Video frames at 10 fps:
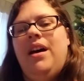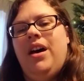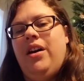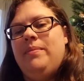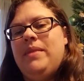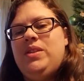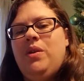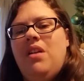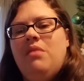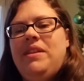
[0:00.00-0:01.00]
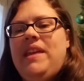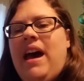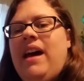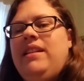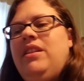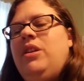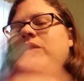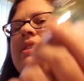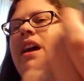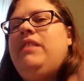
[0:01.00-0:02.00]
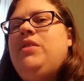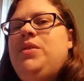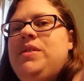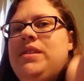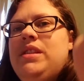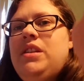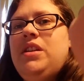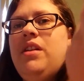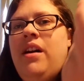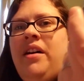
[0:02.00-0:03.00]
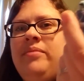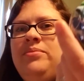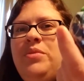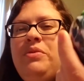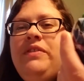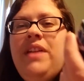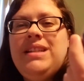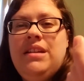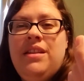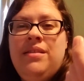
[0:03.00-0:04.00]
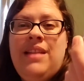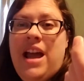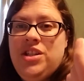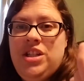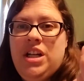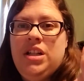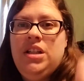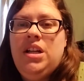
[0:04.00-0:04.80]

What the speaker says: So along with that, you know, this kind of goes with reflecting on last year.